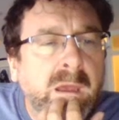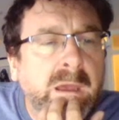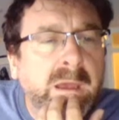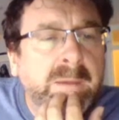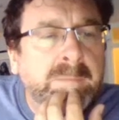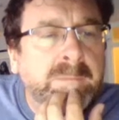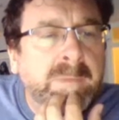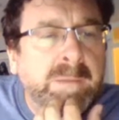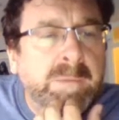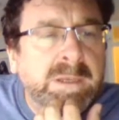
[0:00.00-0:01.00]

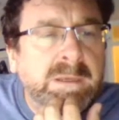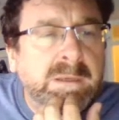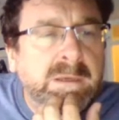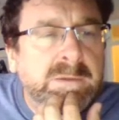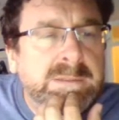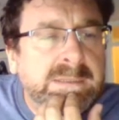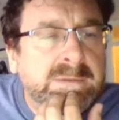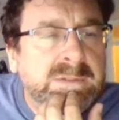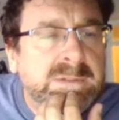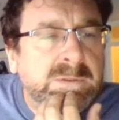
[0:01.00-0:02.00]
And we can go
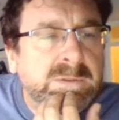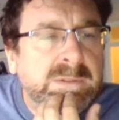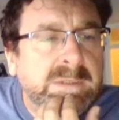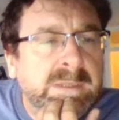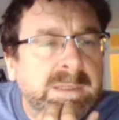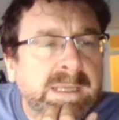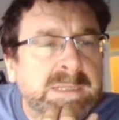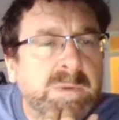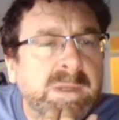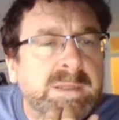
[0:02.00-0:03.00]
down to the
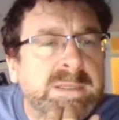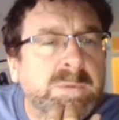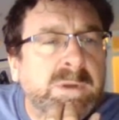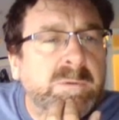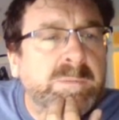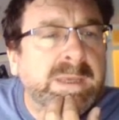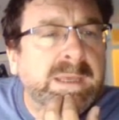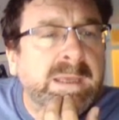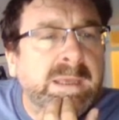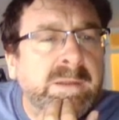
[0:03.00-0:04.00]
next one. This one will
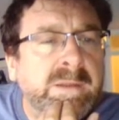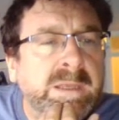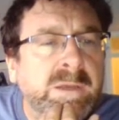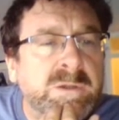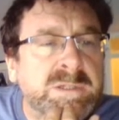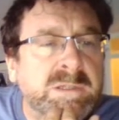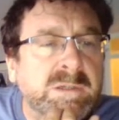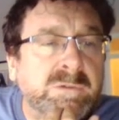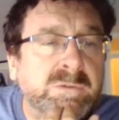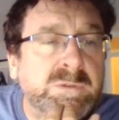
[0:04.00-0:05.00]
be the cost
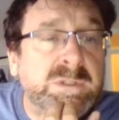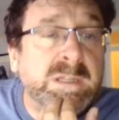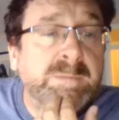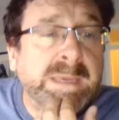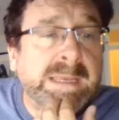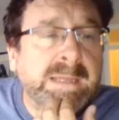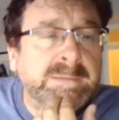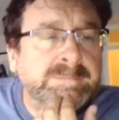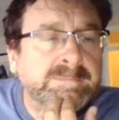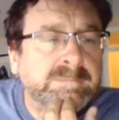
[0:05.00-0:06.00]
accruals to the P&L.